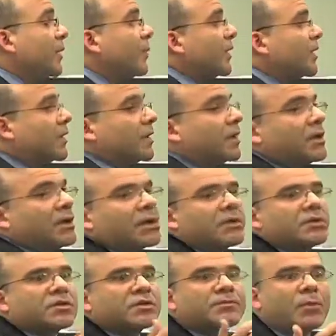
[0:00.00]
but
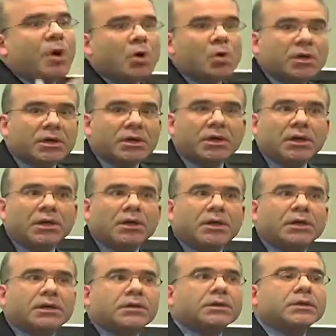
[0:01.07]
smoke uh,
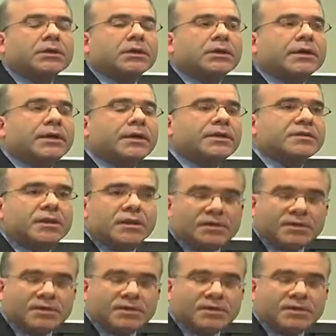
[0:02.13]
uh, is uh,